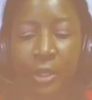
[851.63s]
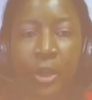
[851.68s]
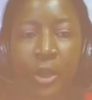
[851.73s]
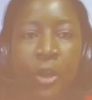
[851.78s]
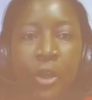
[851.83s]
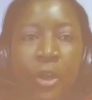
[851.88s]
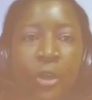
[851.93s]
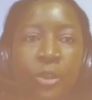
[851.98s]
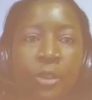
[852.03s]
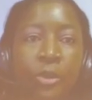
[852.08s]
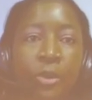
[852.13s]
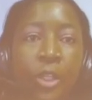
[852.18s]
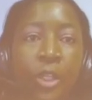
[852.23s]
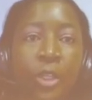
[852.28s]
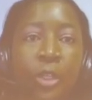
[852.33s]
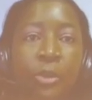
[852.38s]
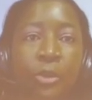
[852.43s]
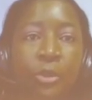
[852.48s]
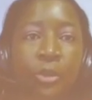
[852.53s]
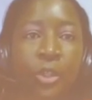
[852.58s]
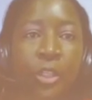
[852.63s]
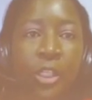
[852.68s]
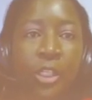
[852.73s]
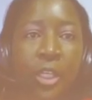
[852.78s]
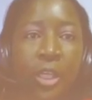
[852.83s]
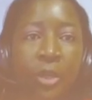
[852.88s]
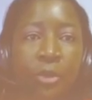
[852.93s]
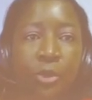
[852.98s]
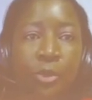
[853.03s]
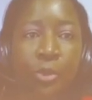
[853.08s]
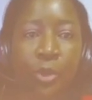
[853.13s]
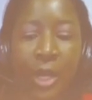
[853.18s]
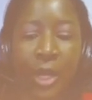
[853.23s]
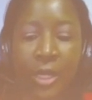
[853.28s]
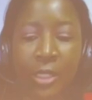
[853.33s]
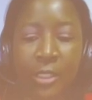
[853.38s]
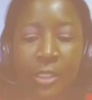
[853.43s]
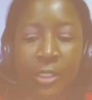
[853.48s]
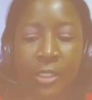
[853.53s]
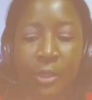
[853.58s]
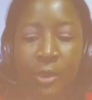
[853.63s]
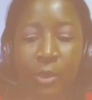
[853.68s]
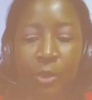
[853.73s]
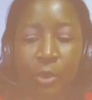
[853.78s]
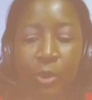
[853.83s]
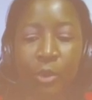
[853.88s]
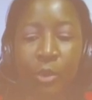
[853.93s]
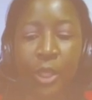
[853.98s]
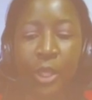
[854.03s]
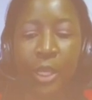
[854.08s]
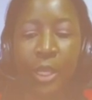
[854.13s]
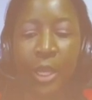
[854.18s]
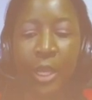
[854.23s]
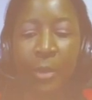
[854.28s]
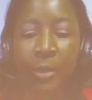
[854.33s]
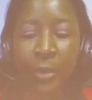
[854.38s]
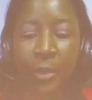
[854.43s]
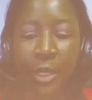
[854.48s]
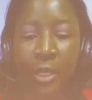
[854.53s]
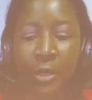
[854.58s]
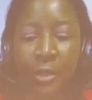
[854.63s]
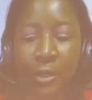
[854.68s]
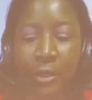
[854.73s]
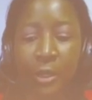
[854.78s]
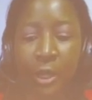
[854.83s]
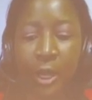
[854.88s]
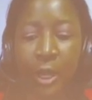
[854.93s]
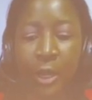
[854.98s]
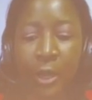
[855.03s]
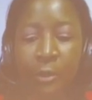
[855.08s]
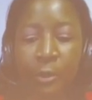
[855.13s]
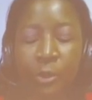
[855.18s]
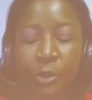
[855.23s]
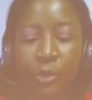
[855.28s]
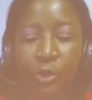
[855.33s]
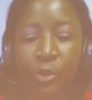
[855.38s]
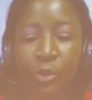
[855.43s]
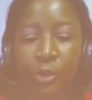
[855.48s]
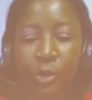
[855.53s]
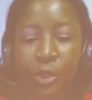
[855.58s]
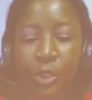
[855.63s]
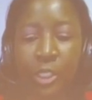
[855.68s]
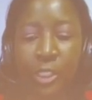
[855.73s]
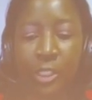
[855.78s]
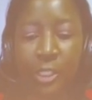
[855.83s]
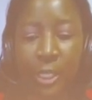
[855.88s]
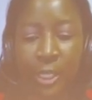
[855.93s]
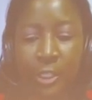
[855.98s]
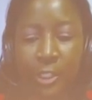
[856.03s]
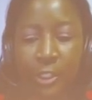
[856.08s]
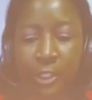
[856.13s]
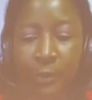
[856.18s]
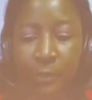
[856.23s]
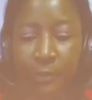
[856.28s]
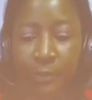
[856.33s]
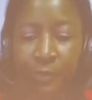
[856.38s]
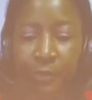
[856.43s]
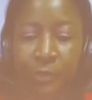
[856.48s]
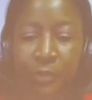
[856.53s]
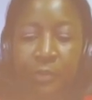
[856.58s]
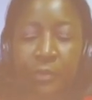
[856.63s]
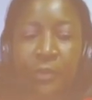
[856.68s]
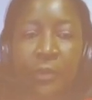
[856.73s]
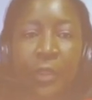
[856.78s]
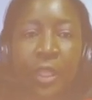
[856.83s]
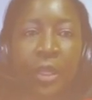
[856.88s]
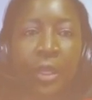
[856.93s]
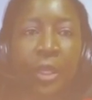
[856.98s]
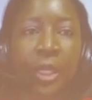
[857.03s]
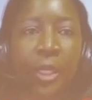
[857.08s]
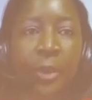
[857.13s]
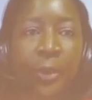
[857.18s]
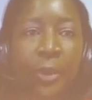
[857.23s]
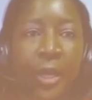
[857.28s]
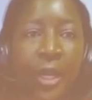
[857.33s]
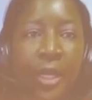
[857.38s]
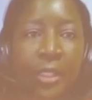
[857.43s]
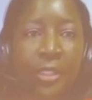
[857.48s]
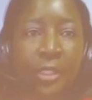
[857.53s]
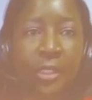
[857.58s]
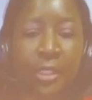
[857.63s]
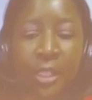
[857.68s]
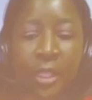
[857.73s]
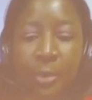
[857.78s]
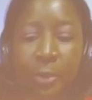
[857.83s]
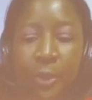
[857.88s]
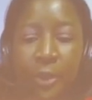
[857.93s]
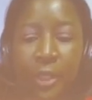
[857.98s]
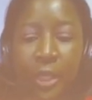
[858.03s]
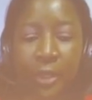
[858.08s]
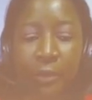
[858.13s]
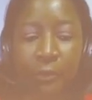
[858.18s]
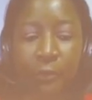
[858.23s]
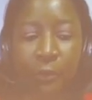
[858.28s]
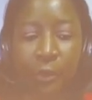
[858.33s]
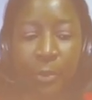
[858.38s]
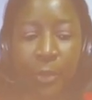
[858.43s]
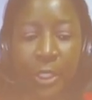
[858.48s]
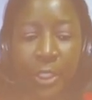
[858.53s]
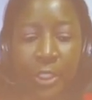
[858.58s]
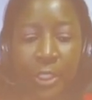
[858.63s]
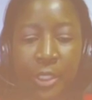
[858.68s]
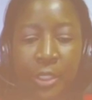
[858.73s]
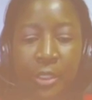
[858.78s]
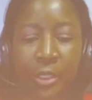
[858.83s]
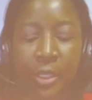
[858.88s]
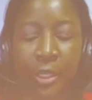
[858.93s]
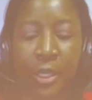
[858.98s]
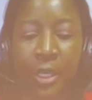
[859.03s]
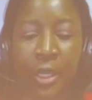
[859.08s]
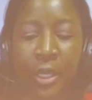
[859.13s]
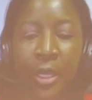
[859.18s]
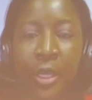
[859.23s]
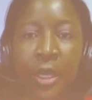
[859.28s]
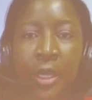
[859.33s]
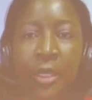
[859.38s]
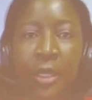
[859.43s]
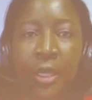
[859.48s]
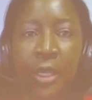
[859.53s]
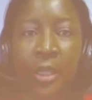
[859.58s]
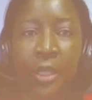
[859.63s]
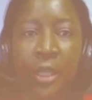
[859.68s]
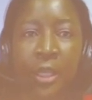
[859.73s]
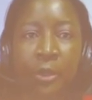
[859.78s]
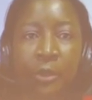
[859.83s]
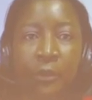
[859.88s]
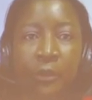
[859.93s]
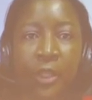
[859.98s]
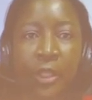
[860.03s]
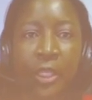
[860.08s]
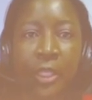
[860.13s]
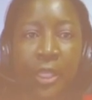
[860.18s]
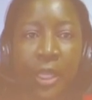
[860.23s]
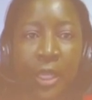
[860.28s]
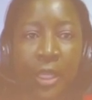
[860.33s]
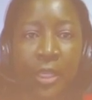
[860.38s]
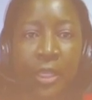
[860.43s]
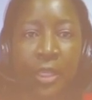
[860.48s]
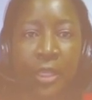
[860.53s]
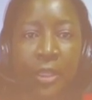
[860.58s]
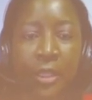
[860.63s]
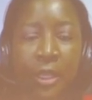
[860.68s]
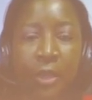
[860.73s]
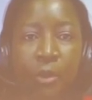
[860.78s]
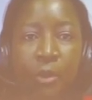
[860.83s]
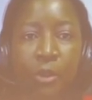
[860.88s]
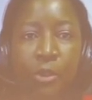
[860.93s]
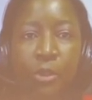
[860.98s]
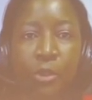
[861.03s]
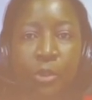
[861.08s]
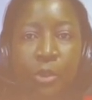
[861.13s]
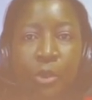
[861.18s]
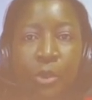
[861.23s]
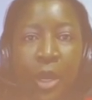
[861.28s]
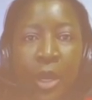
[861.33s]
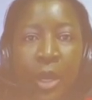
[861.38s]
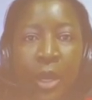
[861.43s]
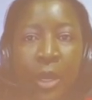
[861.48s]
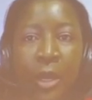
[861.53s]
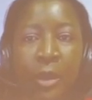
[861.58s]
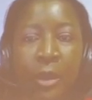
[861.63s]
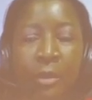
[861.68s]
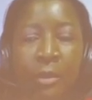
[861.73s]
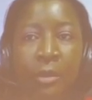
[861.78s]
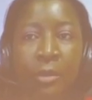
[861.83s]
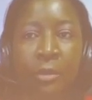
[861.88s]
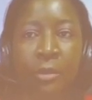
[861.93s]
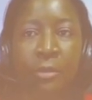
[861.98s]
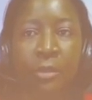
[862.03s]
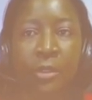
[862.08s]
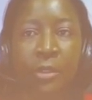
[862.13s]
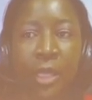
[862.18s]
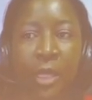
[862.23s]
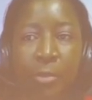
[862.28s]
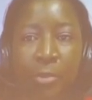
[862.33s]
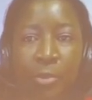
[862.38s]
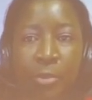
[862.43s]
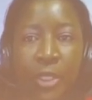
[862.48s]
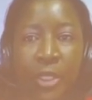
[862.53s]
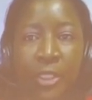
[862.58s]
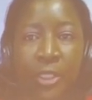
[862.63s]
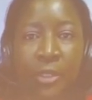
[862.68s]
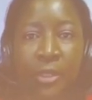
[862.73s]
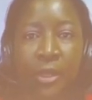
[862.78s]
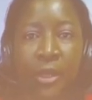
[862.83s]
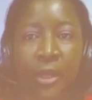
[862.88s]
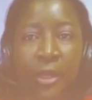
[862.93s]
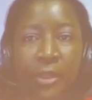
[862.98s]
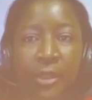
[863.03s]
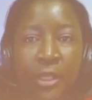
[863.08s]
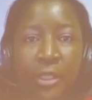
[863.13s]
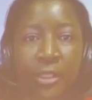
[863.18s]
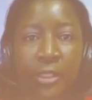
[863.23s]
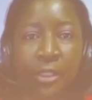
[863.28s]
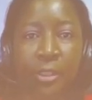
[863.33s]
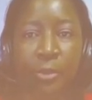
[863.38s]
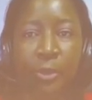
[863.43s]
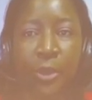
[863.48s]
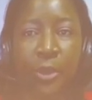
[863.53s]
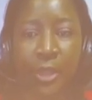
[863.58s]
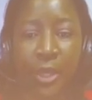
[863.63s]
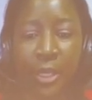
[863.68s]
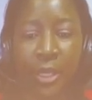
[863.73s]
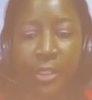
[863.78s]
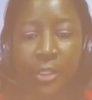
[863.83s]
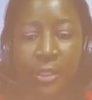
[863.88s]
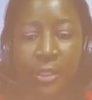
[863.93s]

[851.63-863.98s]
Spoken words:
So they do reach out to us, or they come in to do research, and we assist them with the information. And at the end of the day, they also submit their thesis with us.